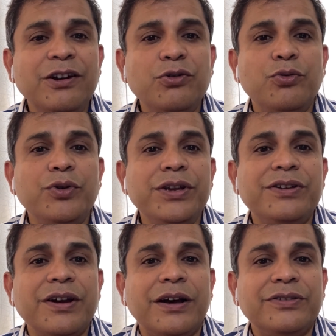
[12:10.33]
to
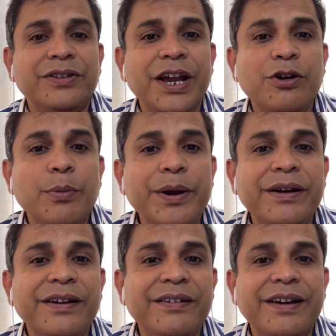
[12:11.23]
which a set of
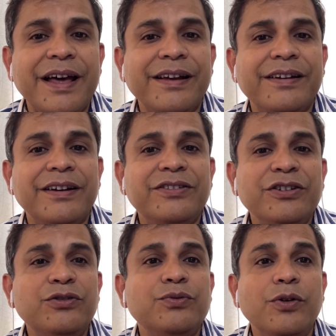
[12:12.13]
intent
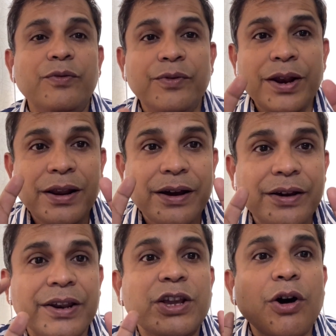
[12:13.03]
characteristics fulfill
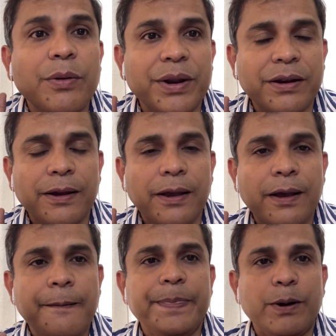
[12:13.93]
requirement.
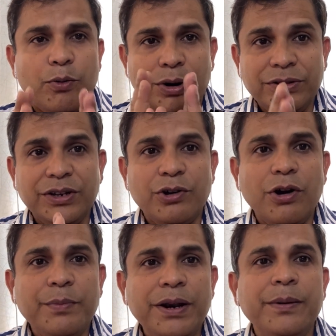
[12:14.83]
Now what is
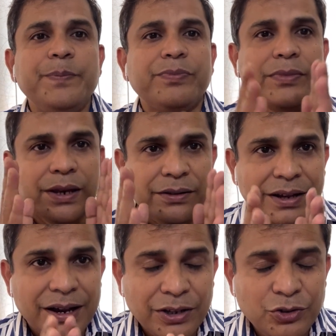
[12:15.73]
requirement? That is a
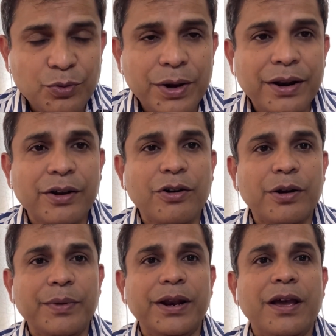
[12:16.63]
customer
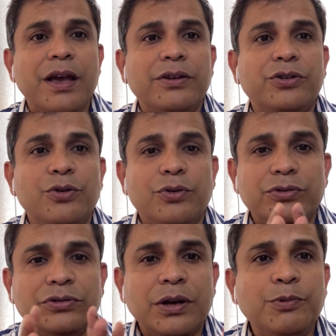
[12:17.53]
requirement. So
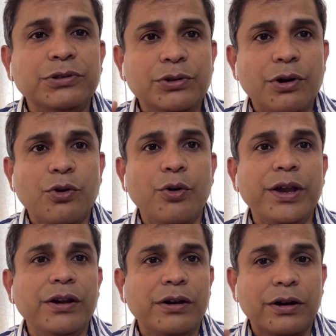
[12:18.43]
suppose you are going